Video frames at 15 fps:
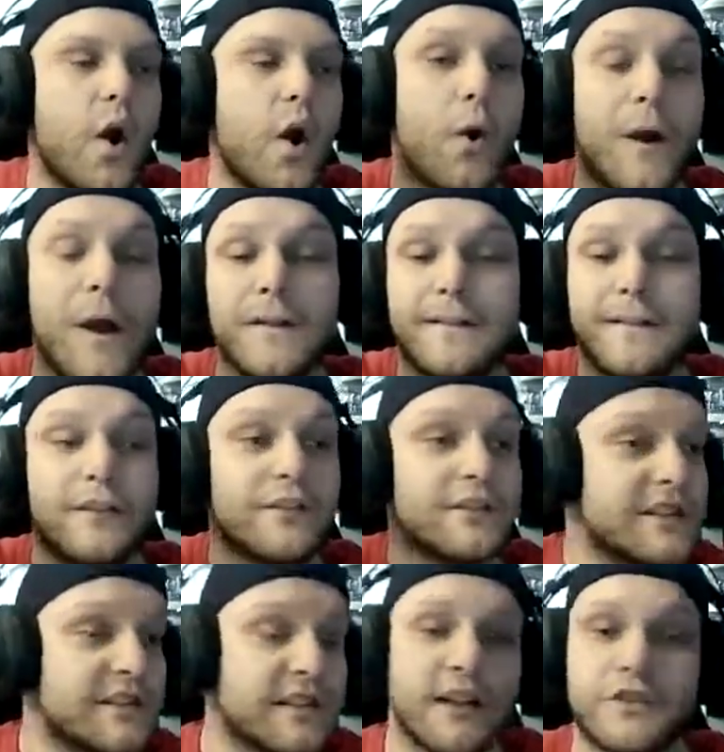or else you're
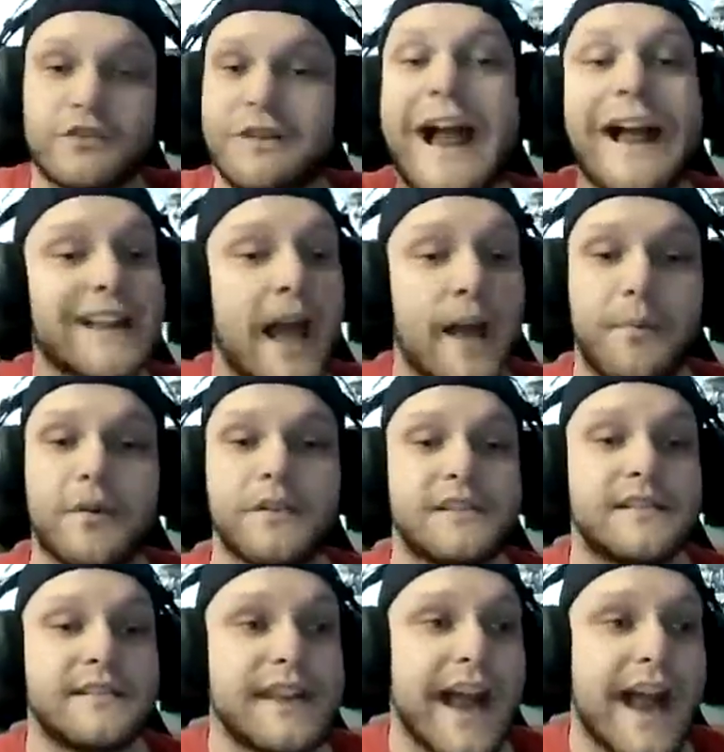just going to drag that
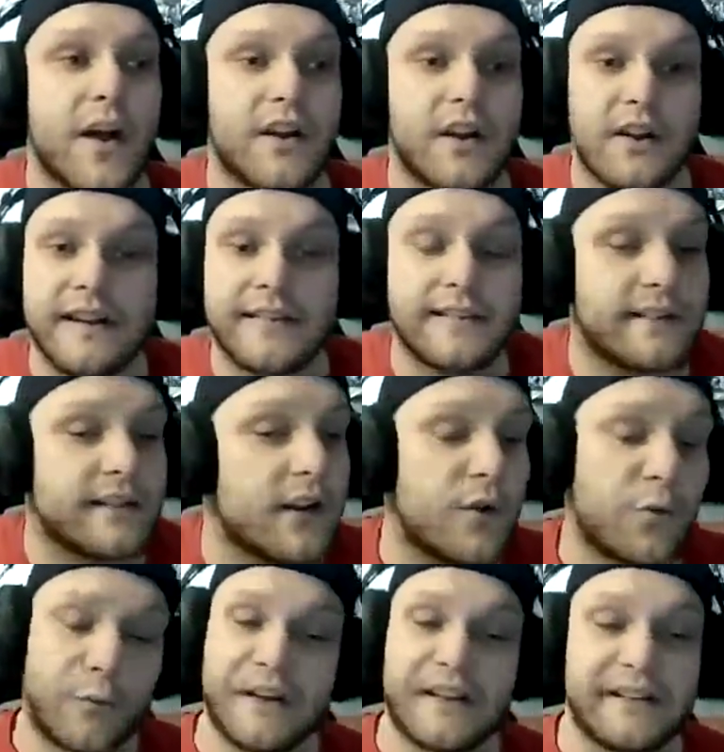person down or it's just going to
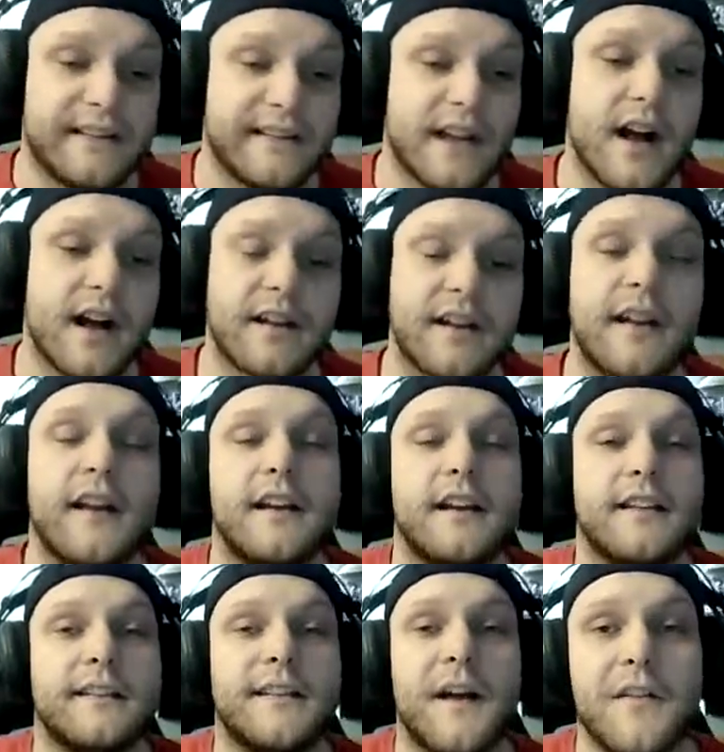really suck.
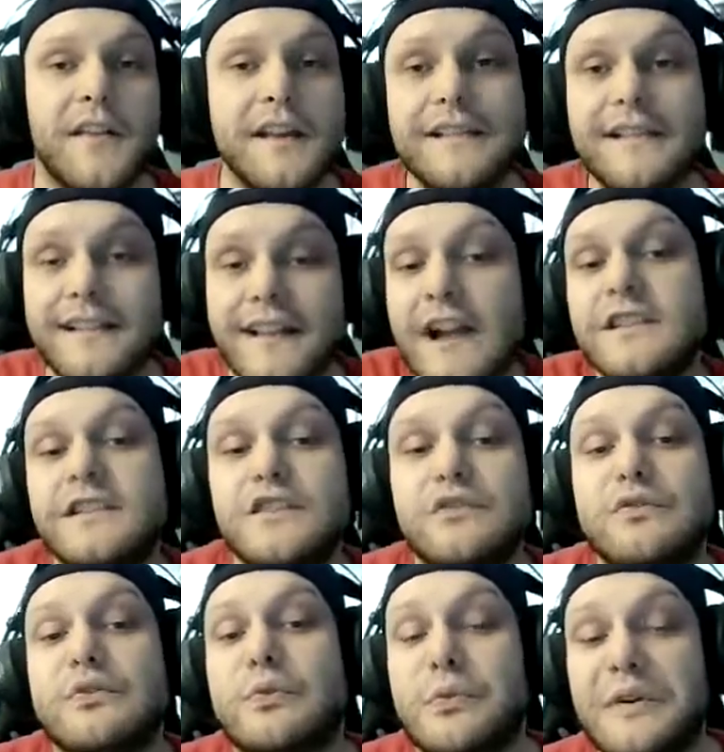So this is actually
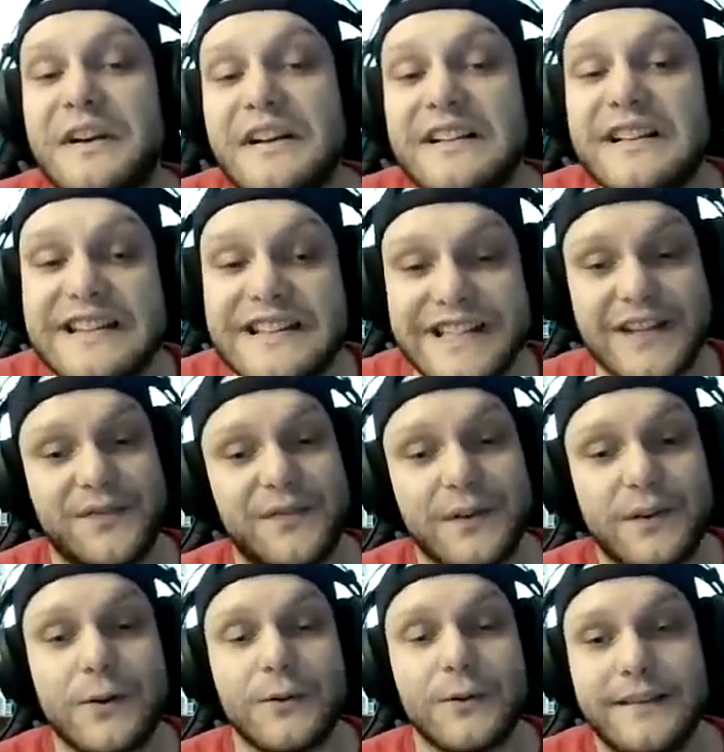really
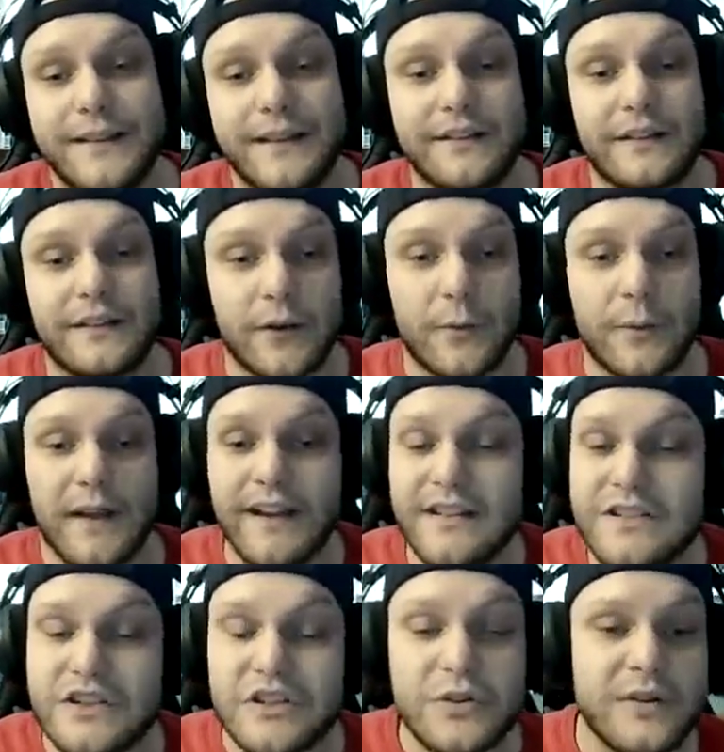difficult to do. And I
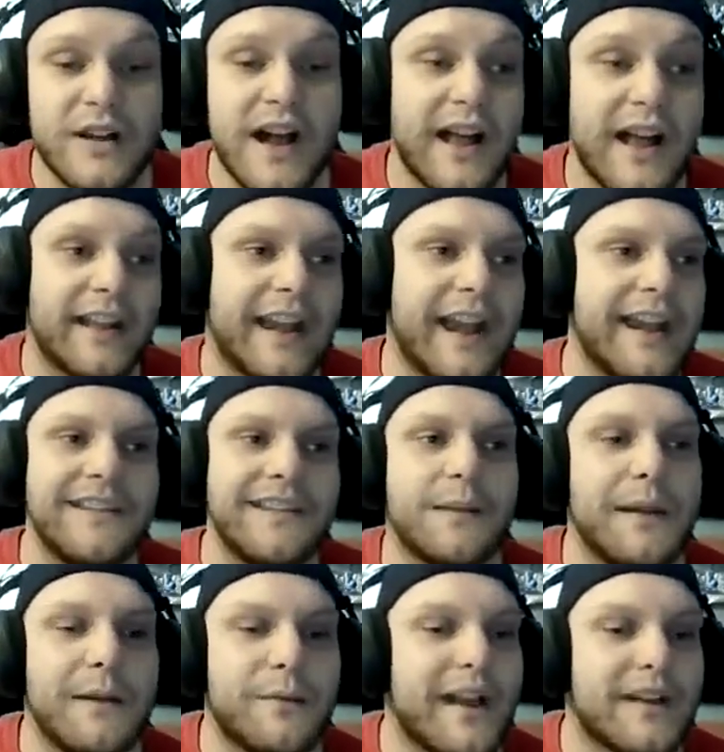do not like
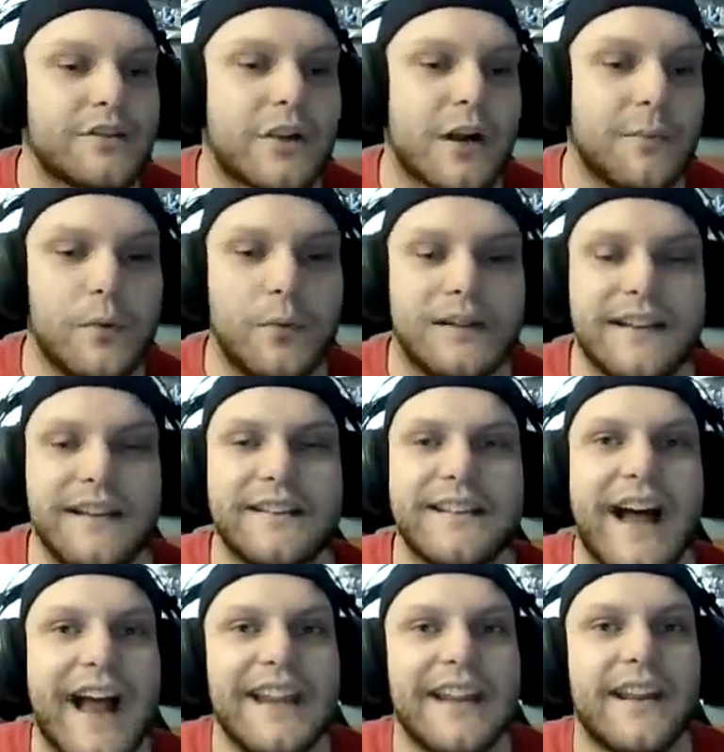anytime anyone had trouble with this,
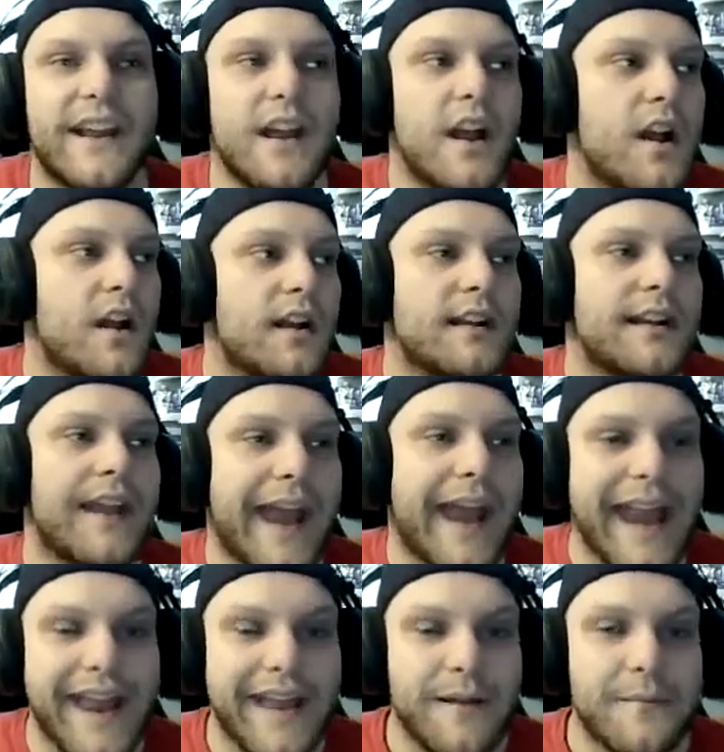I
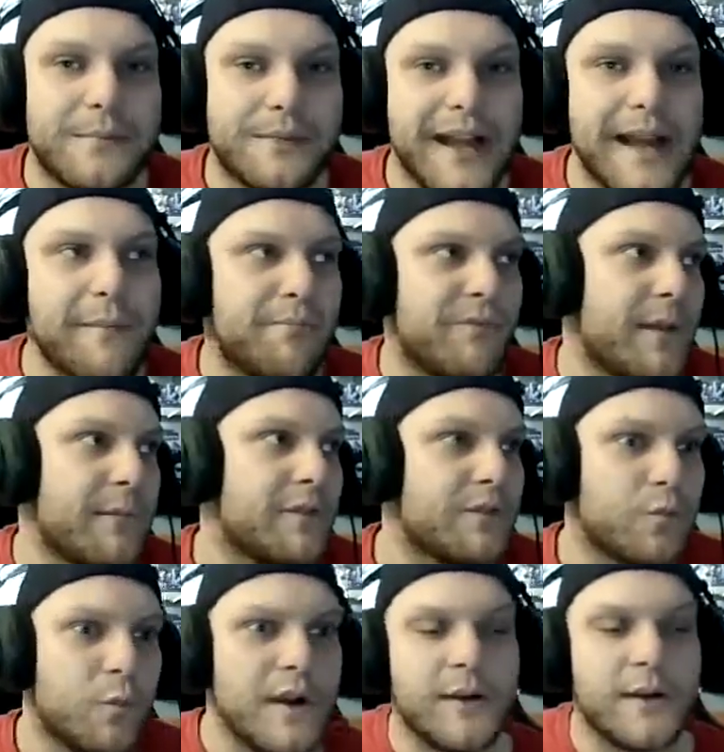can't blame them
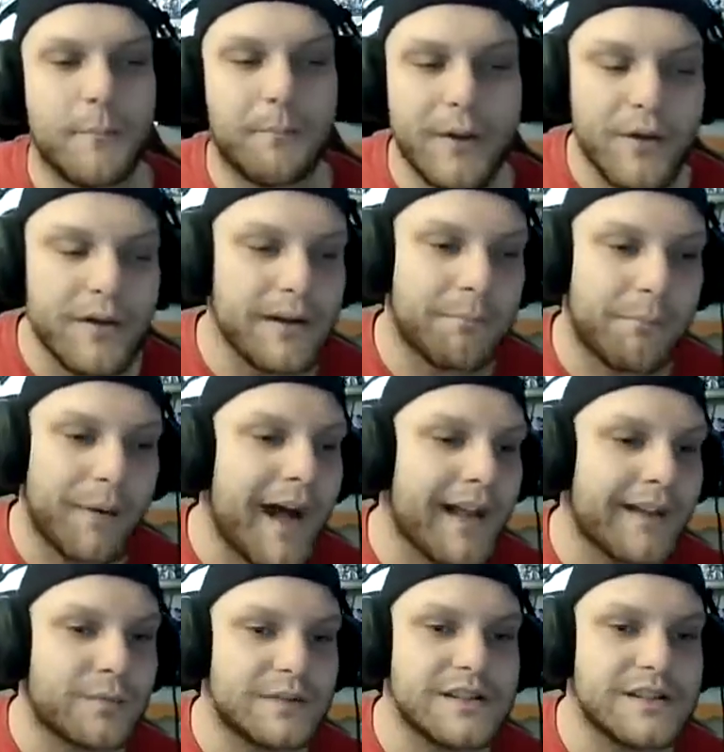because one, you're building
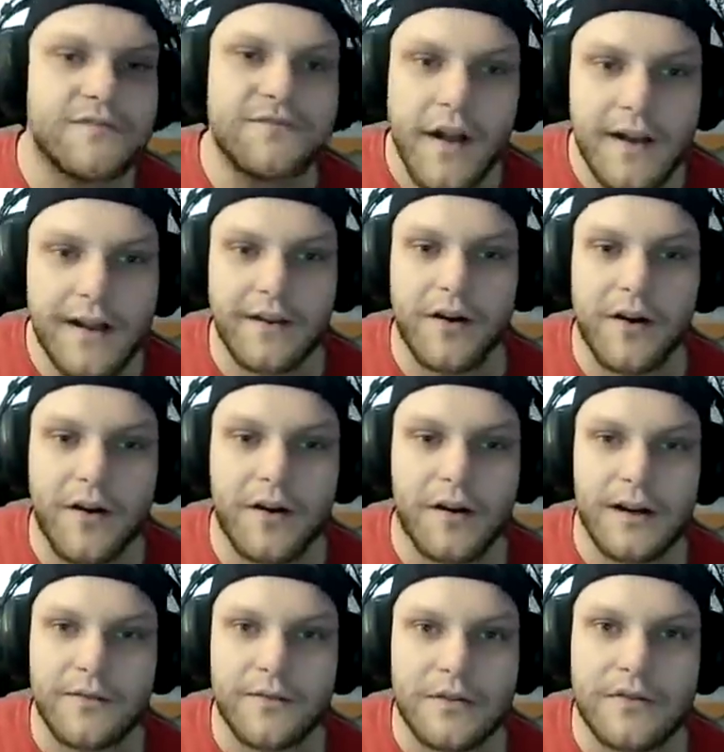bikes, which is fucking
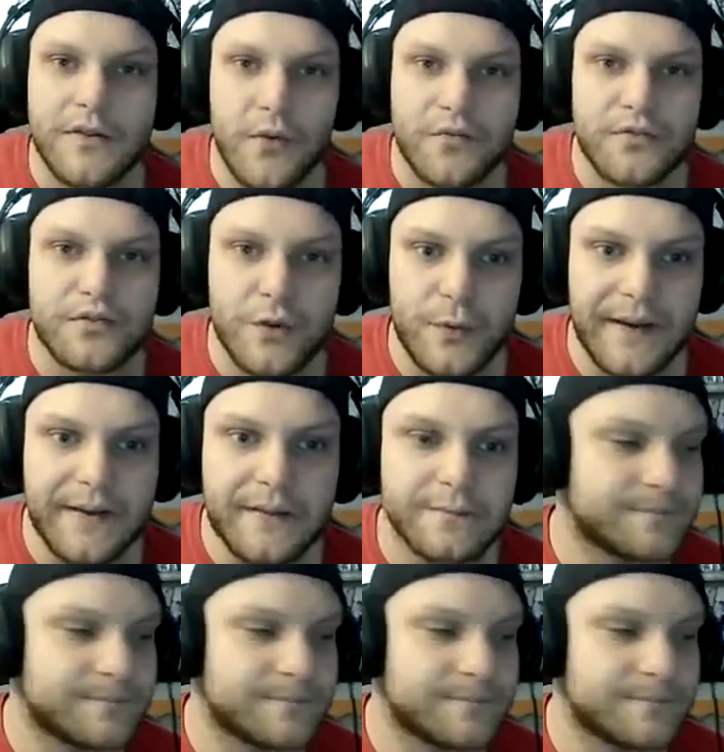hard if you don't do it.